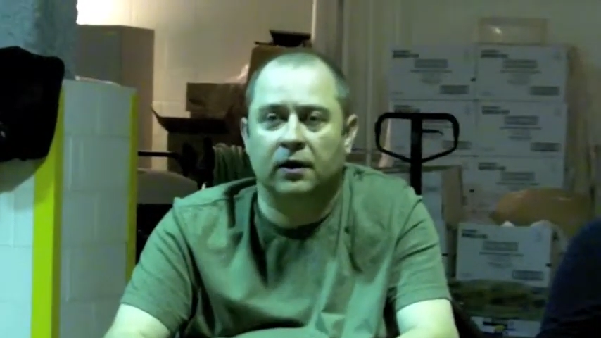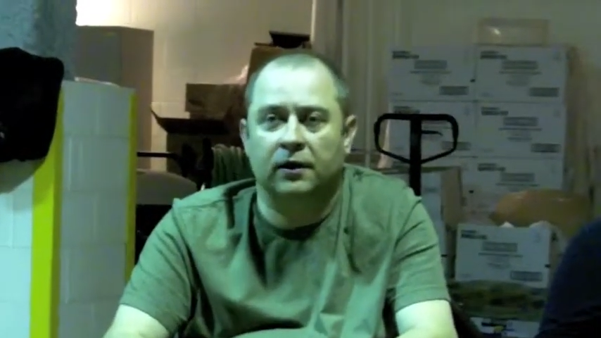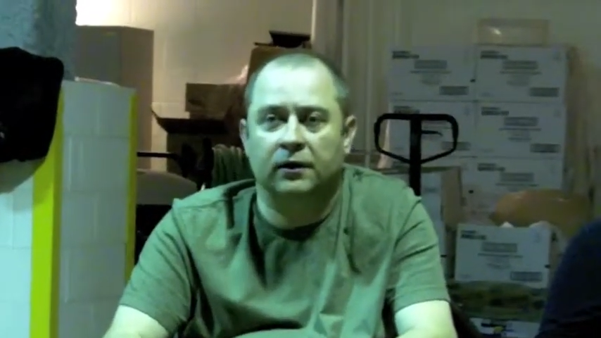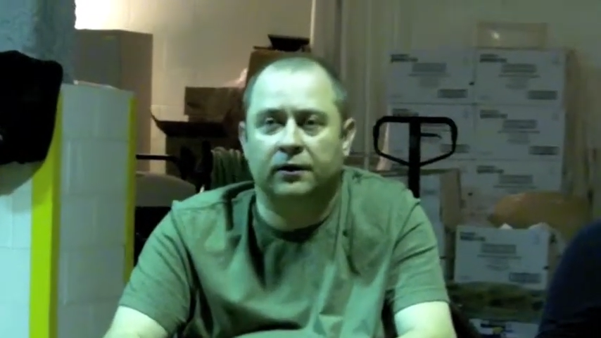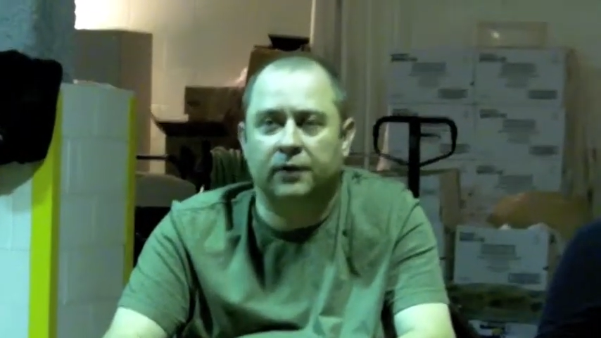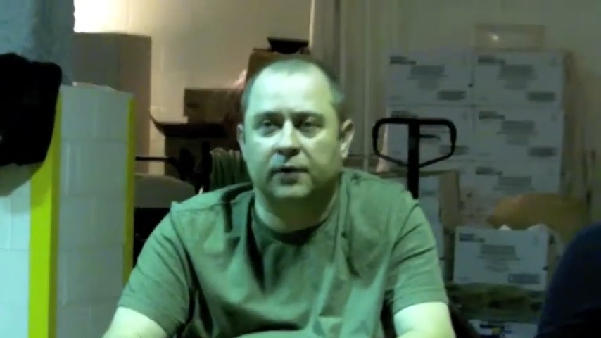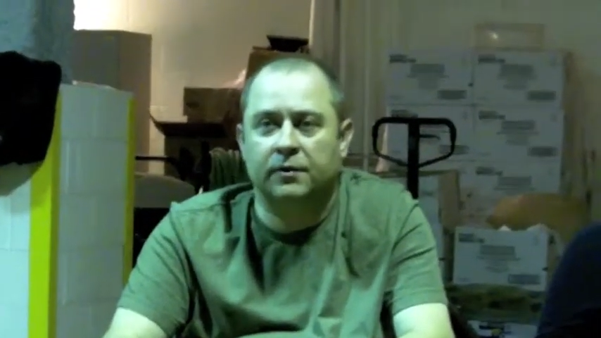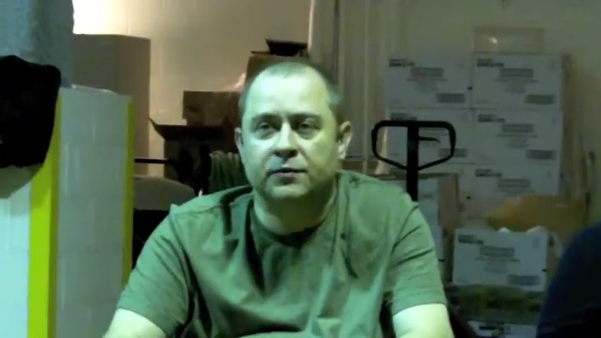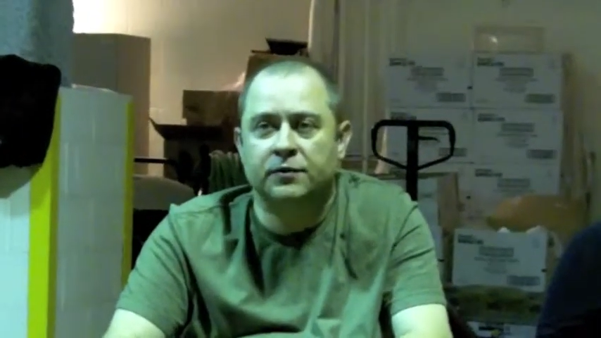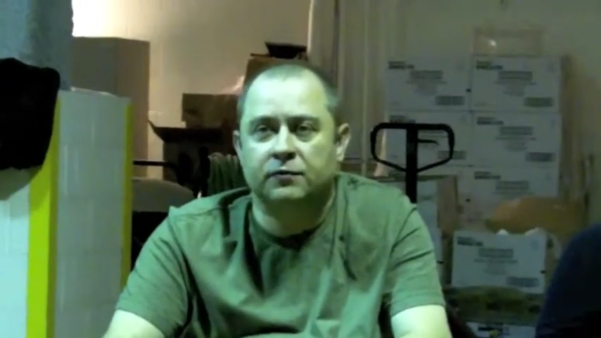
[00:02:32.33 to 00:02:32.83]

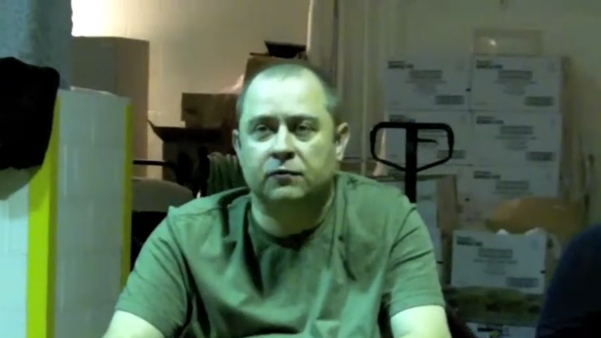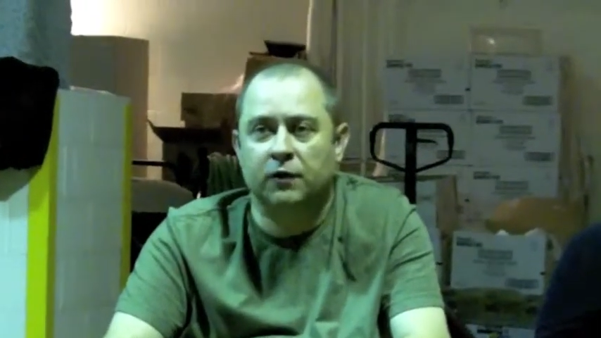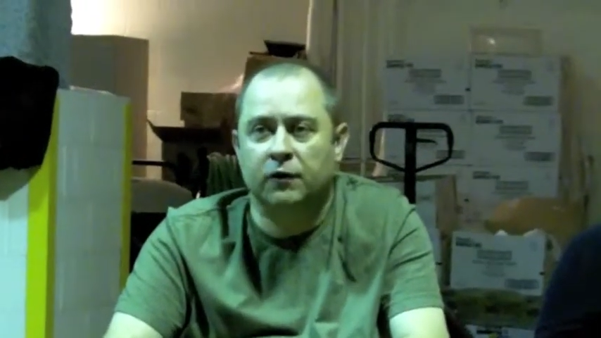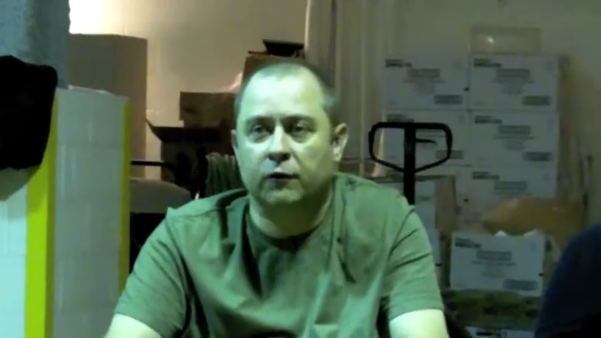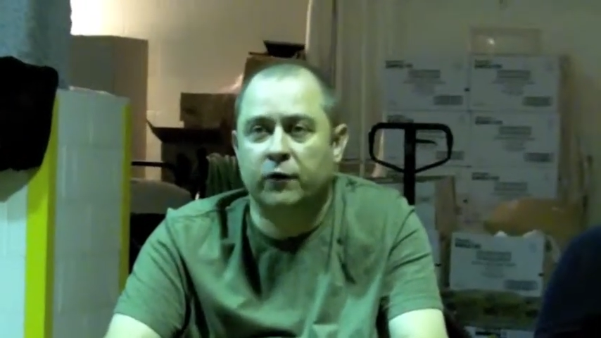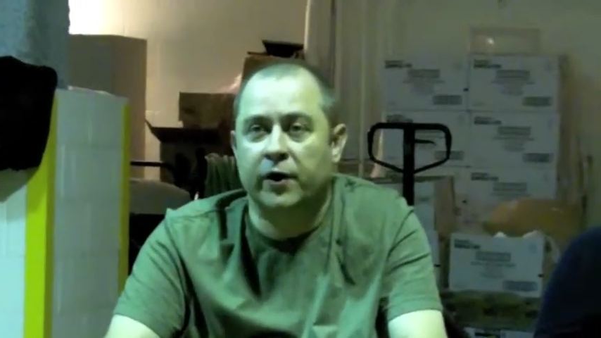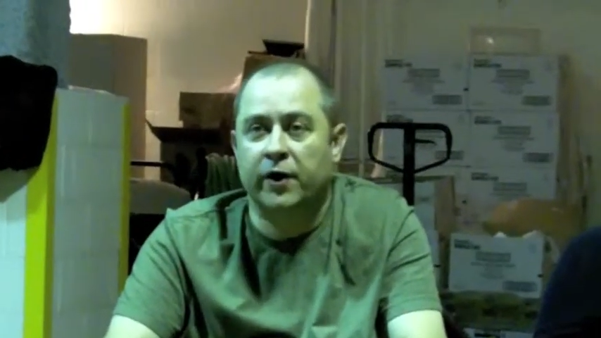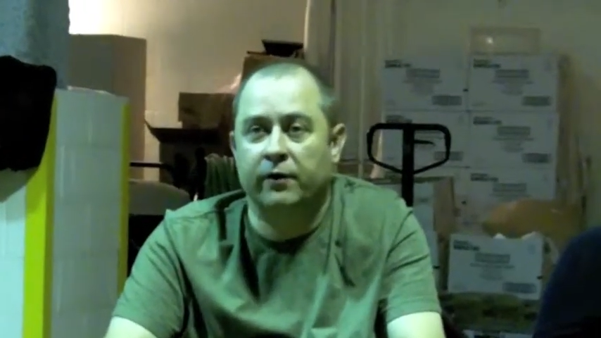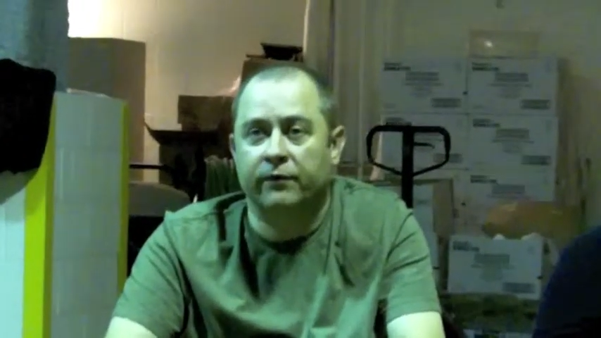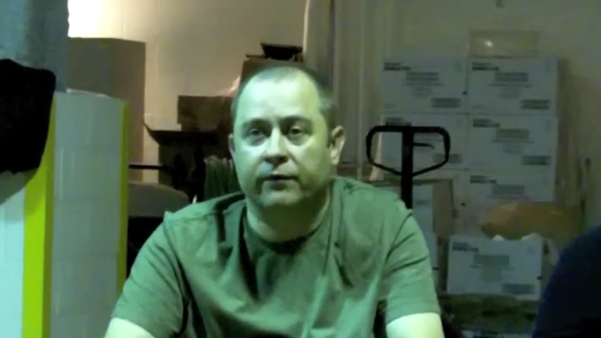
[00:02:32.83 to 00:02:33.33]
terms when
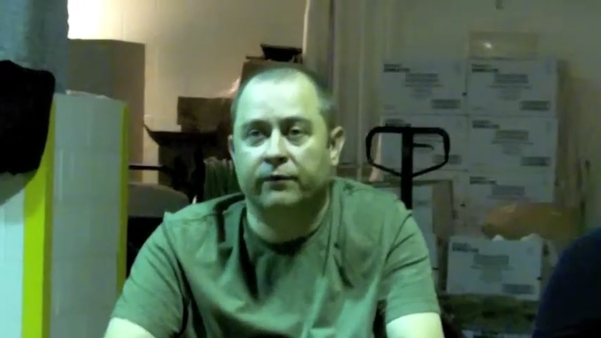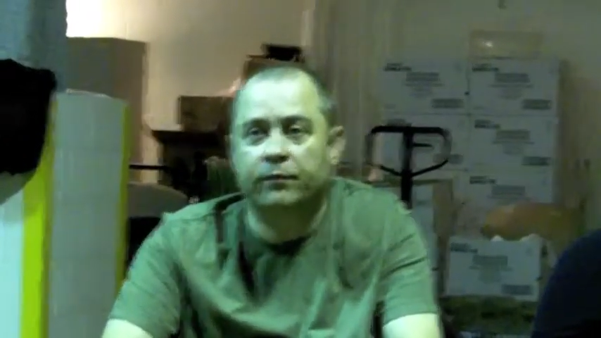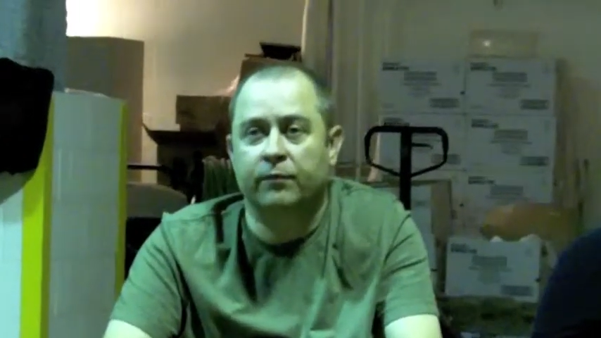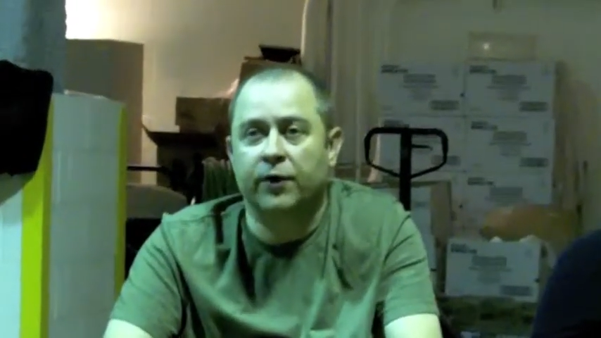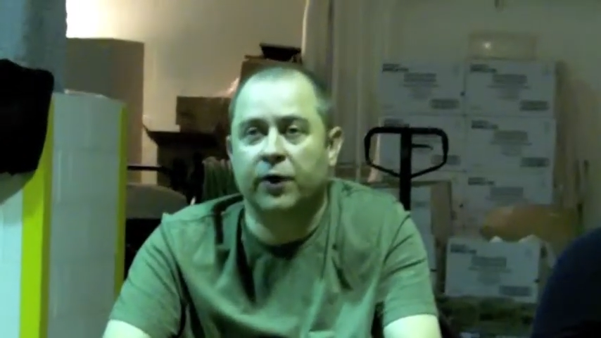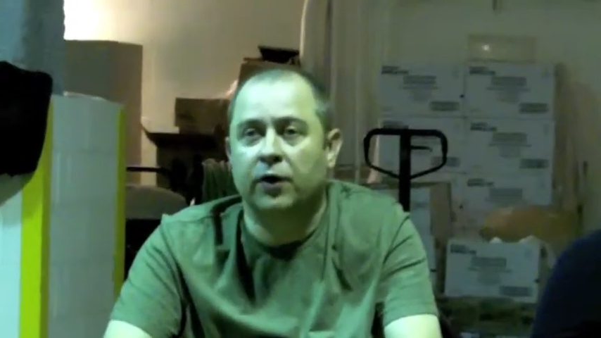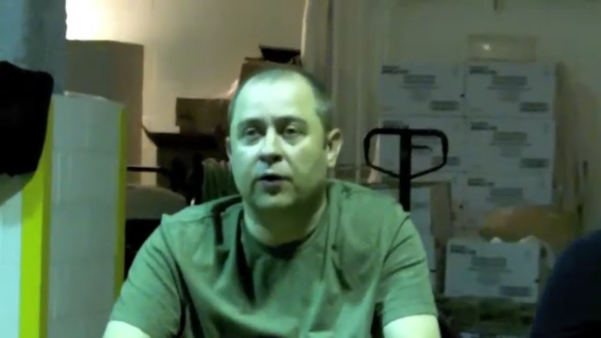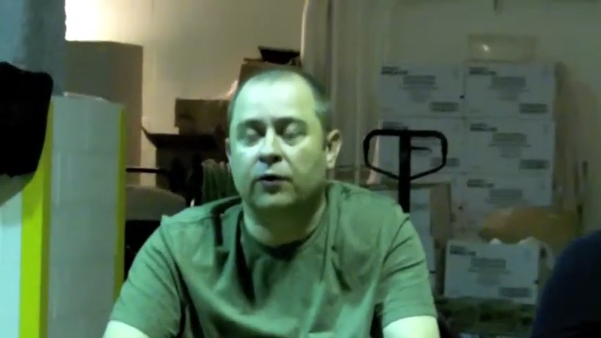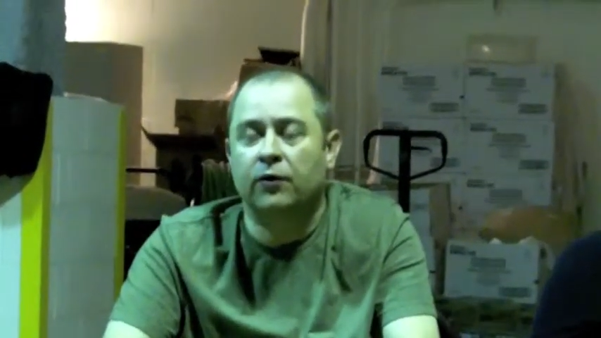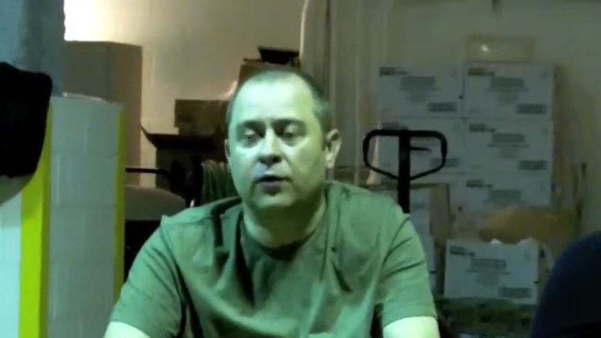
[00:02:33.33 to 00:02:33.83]
we have
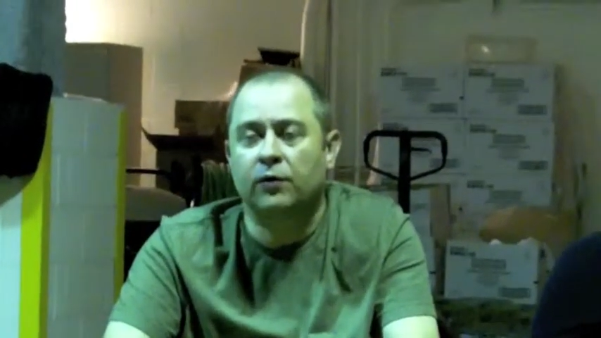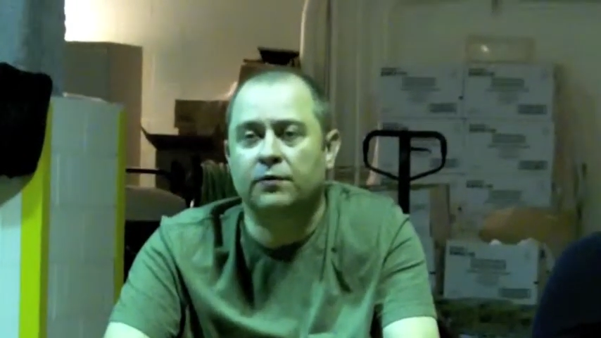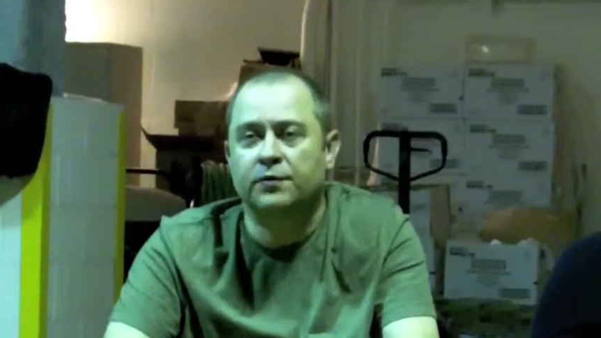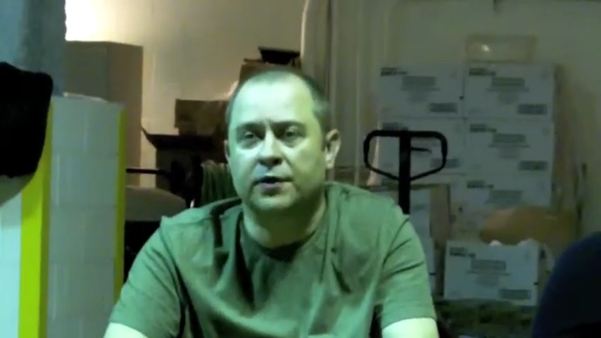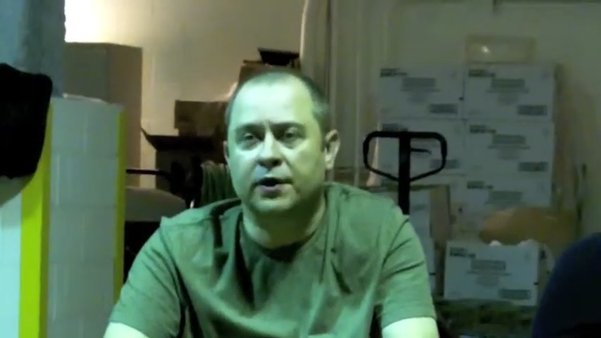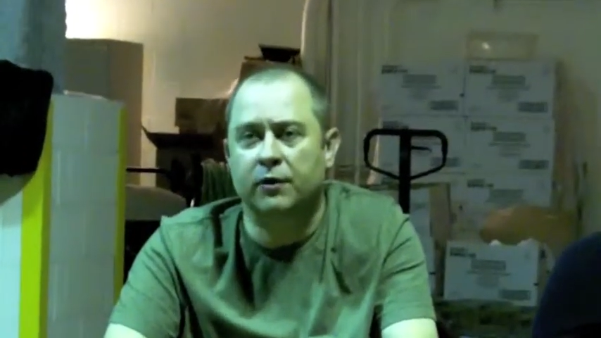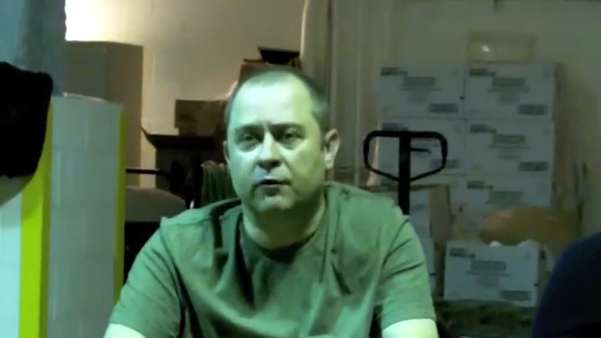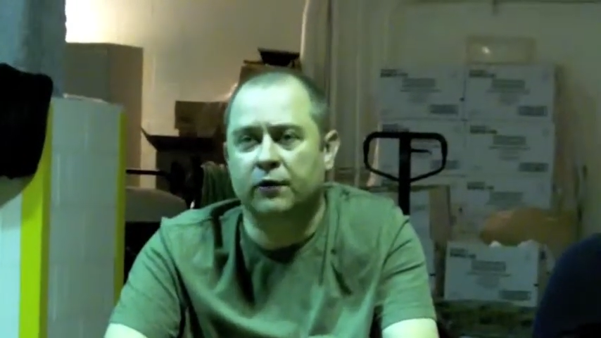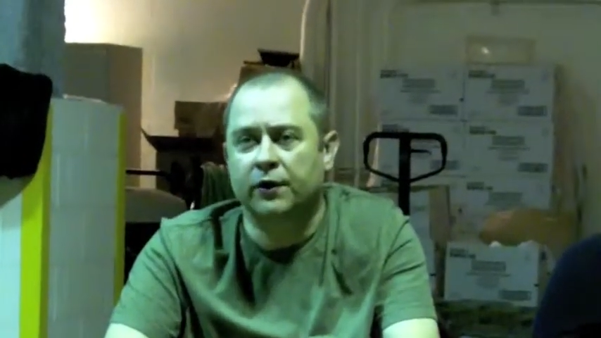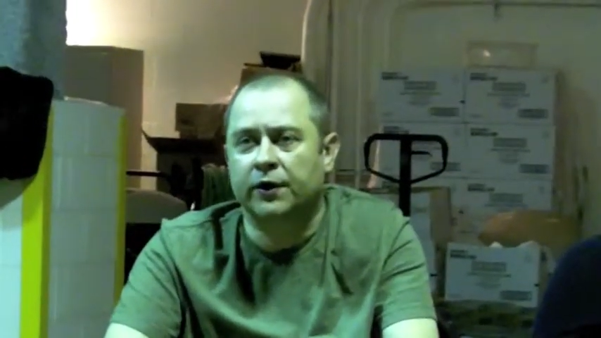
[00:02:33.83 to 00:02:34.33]
big groups
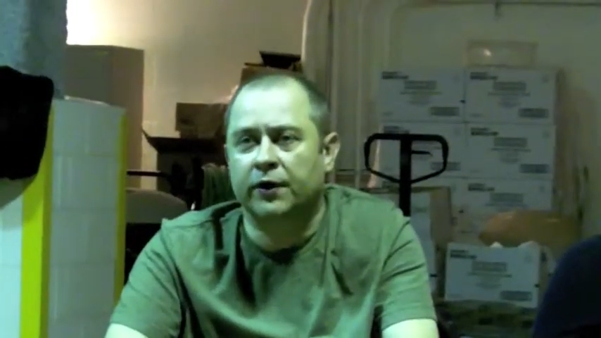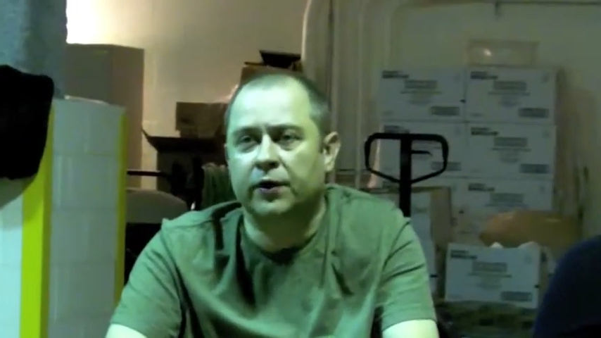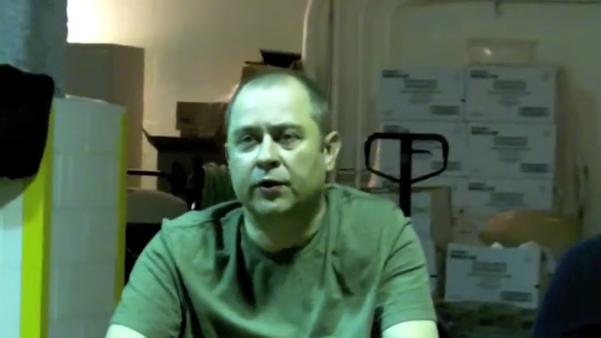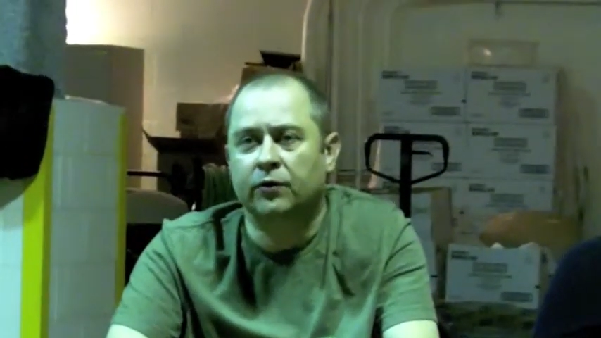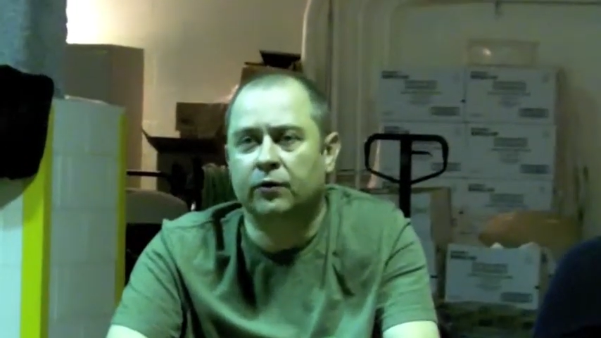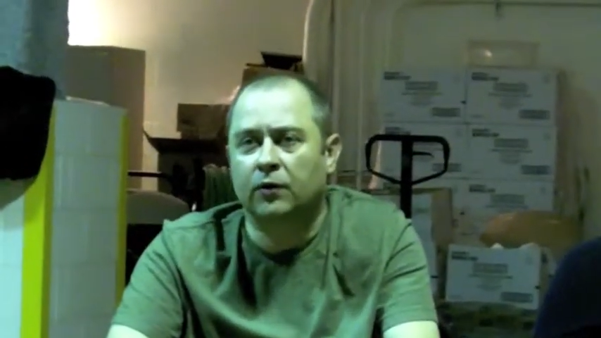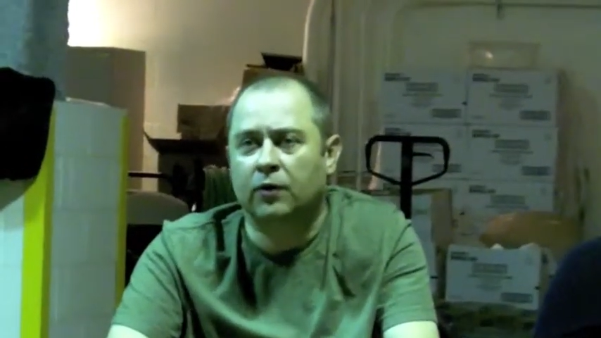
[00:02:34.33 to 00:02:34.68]
and we need to